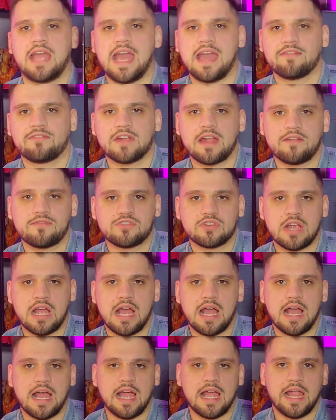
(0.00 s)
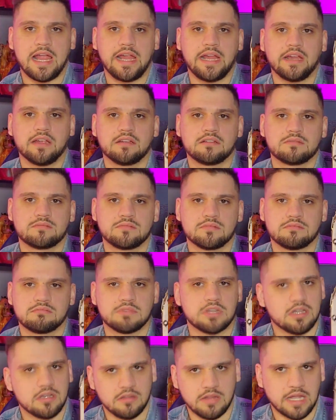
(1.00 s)
Ever After High
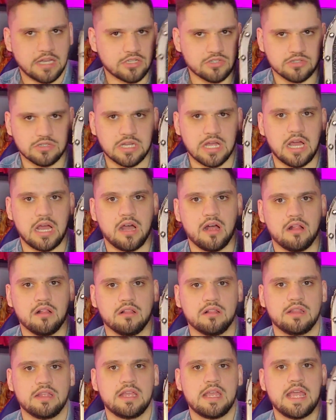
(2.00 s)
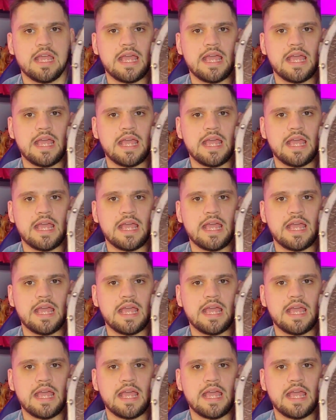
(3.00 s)
collector doll